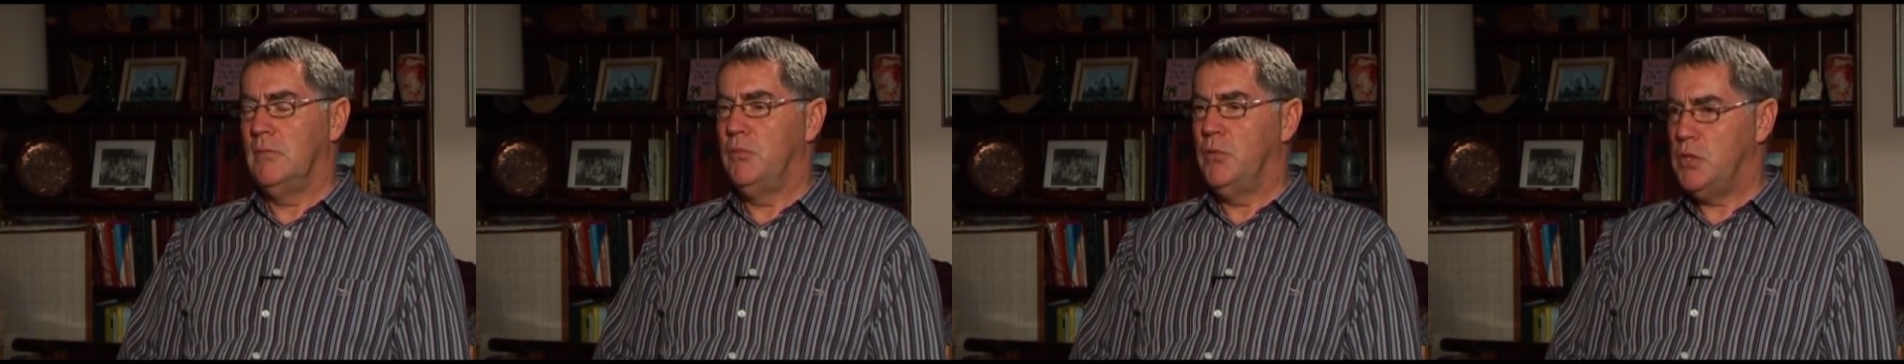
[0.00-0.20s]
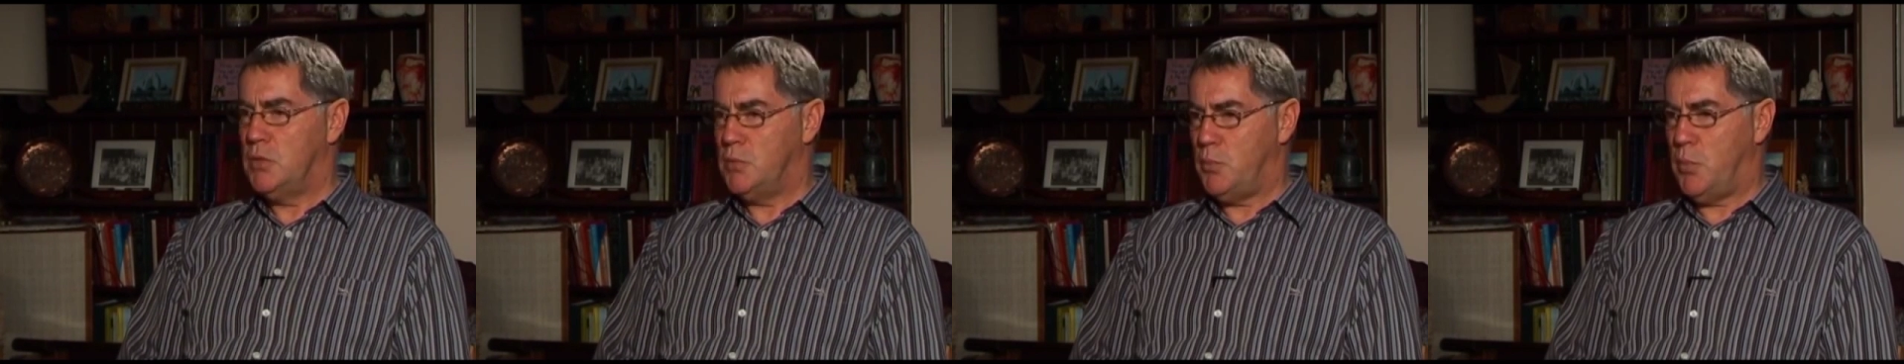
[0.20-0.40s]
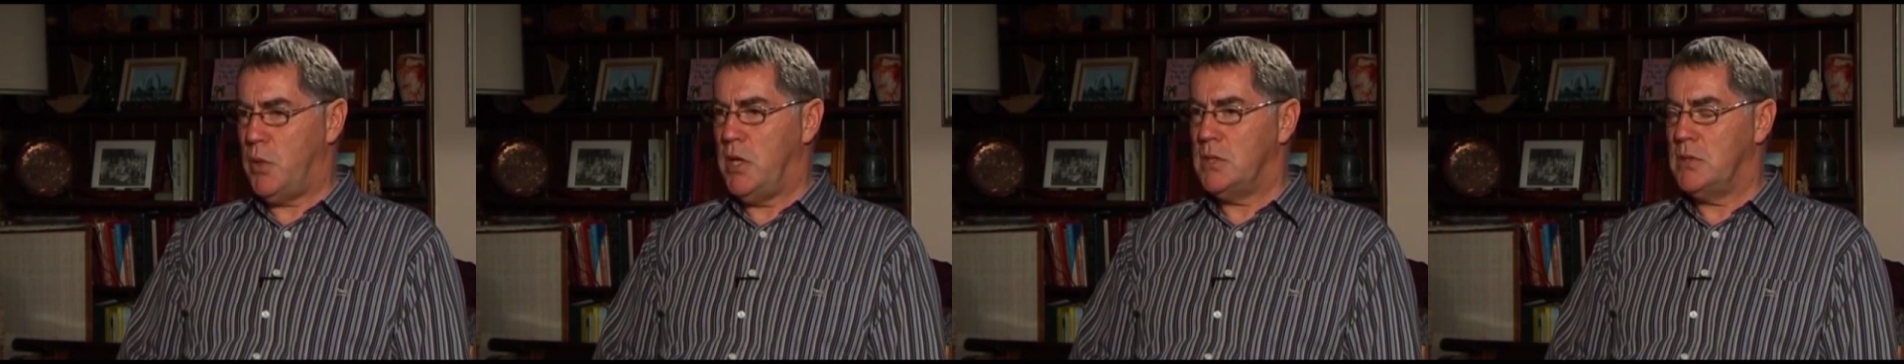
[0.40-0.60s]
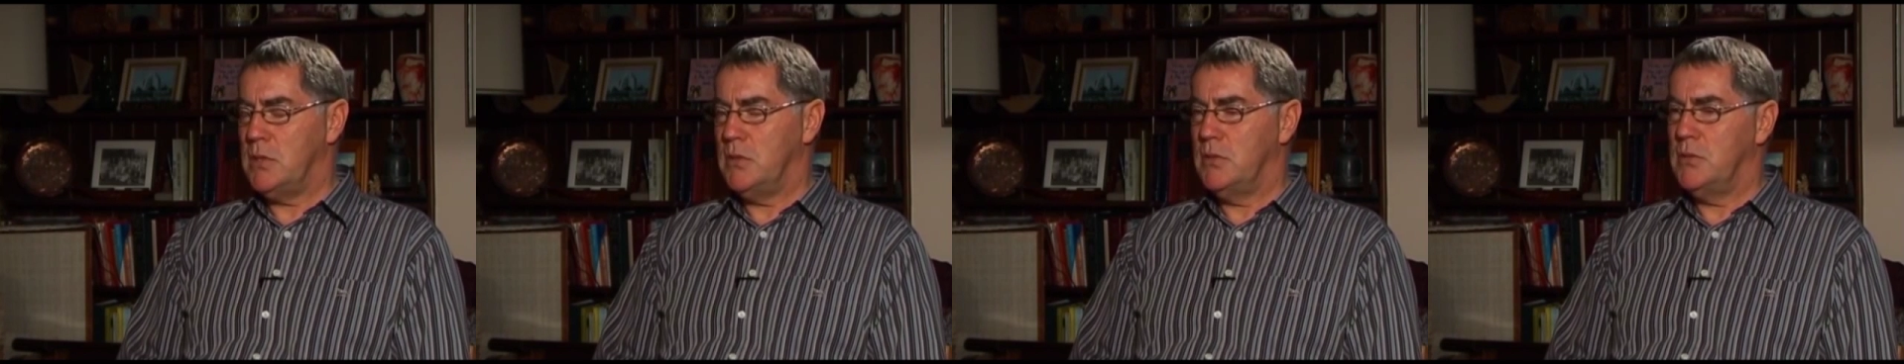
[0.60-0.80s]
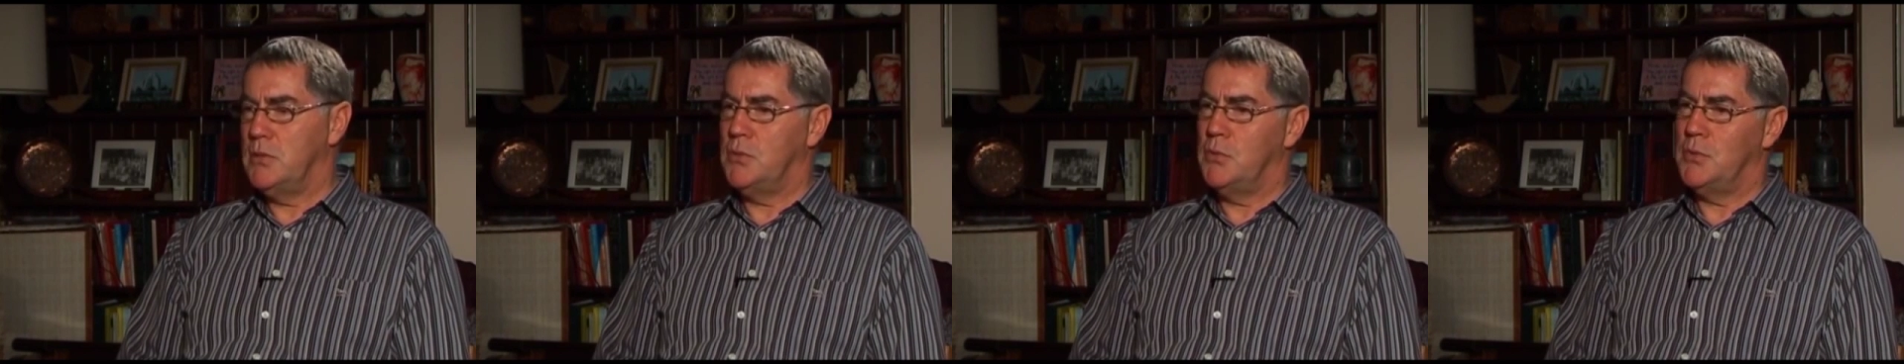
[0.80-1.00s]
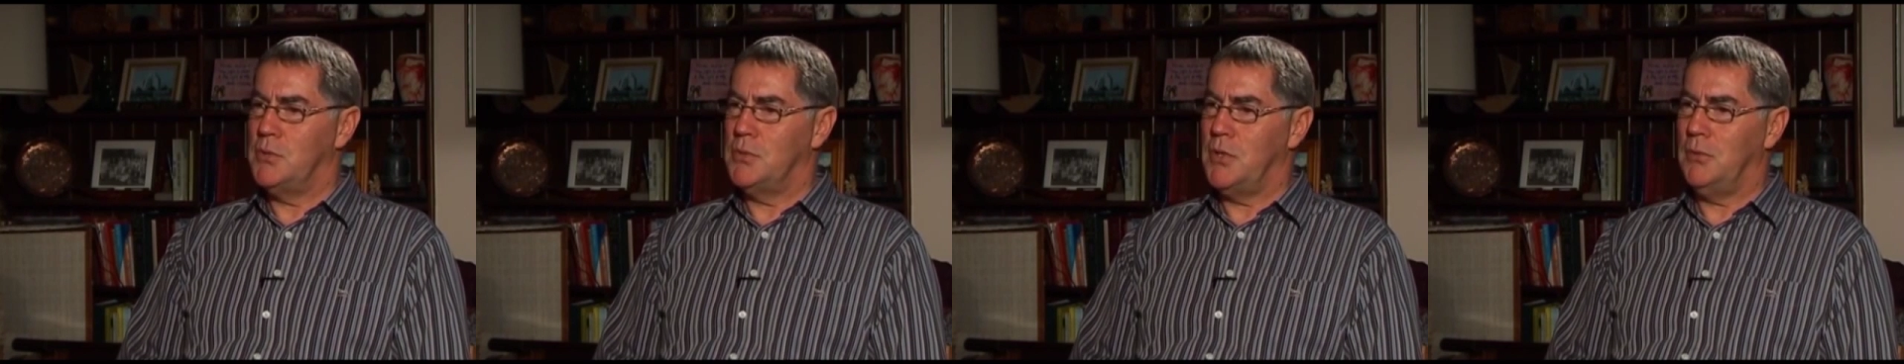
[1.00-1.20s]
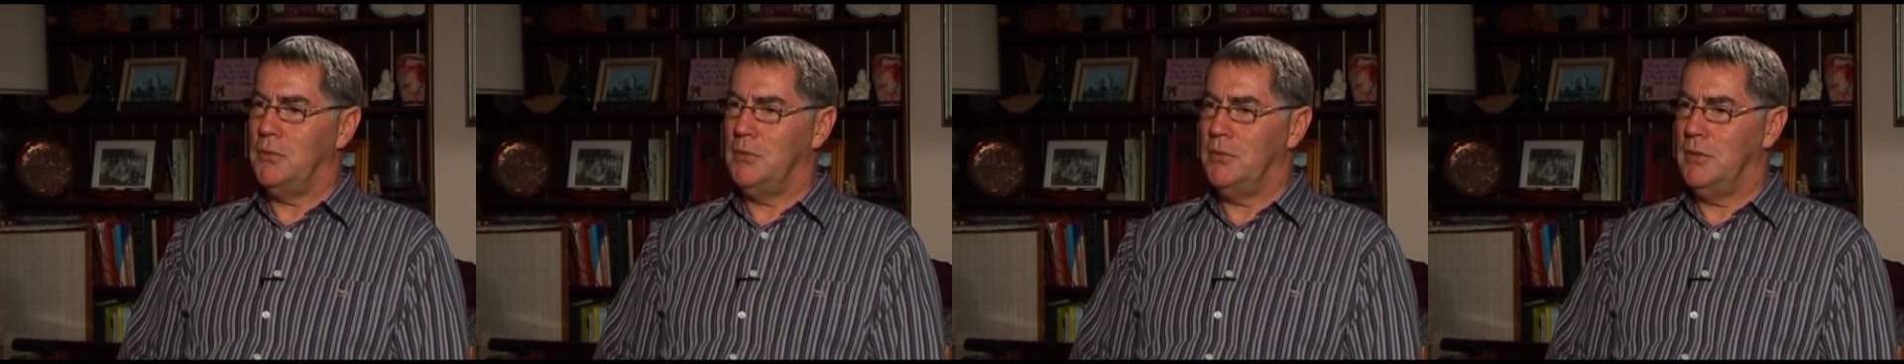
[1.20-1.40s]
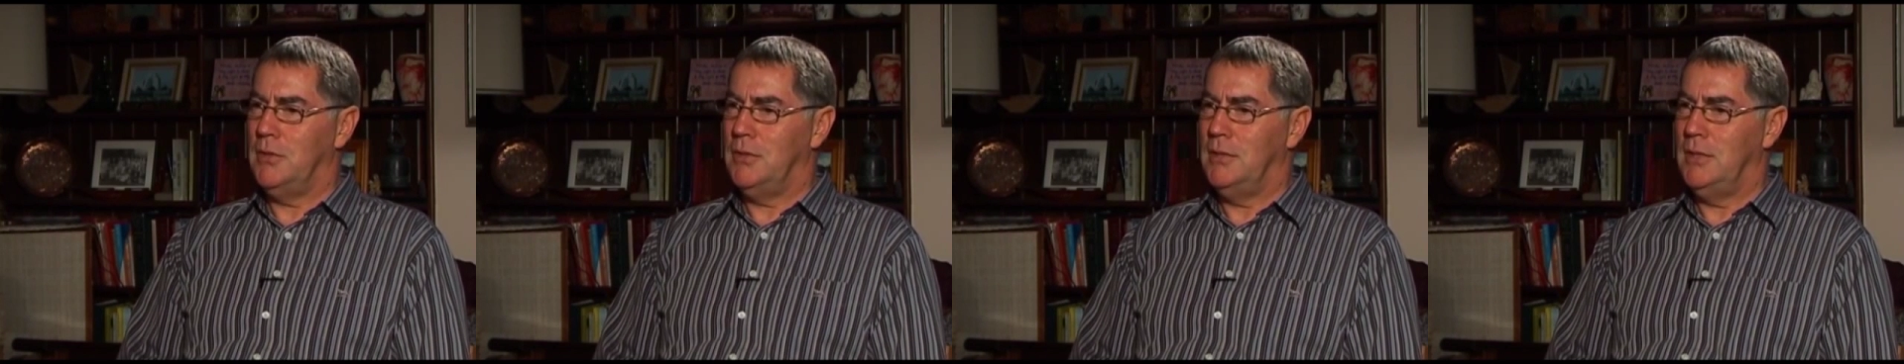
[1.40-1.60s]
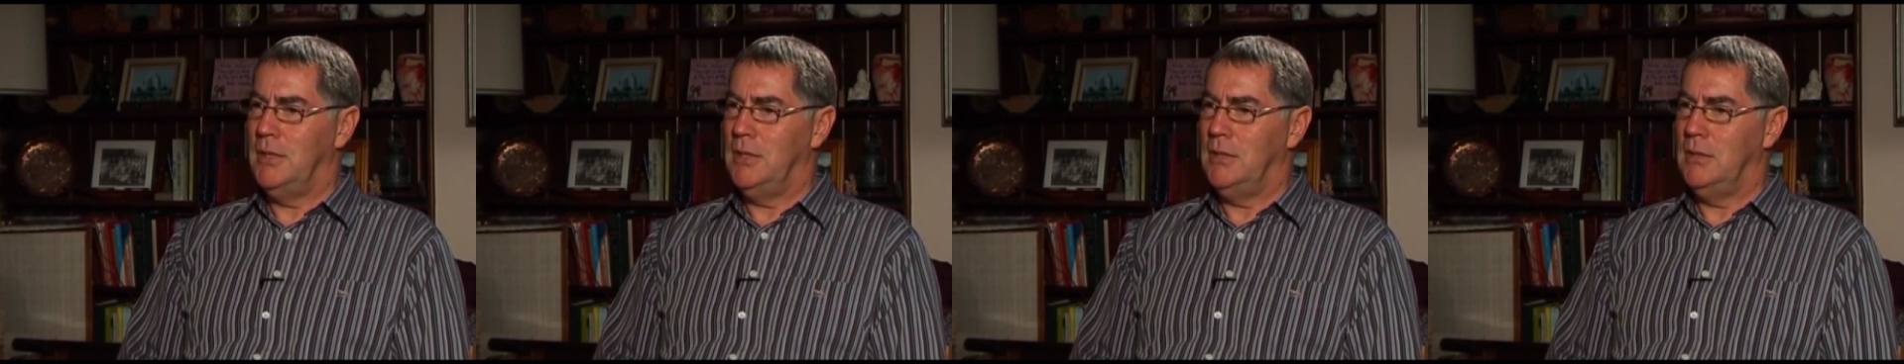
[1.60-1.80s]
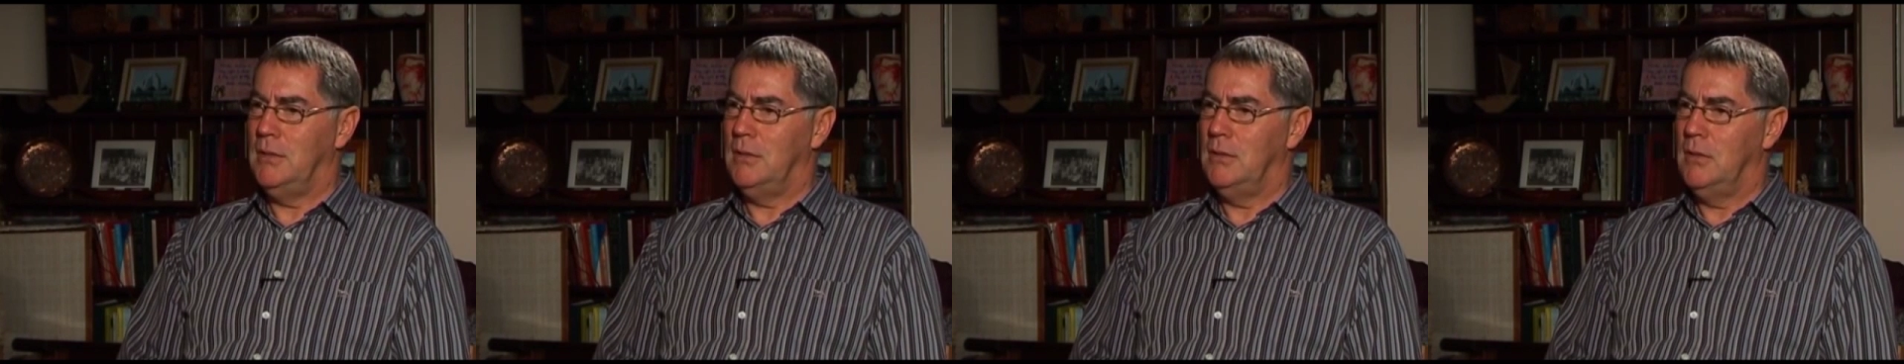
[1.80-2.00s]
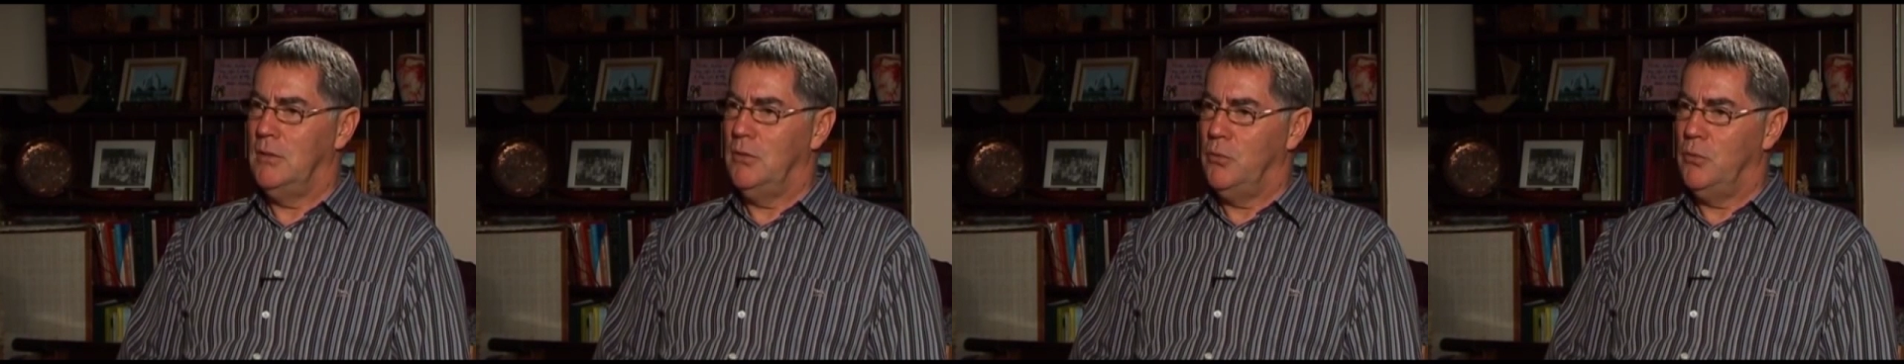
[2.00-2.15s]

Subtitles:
This pressure has resulted in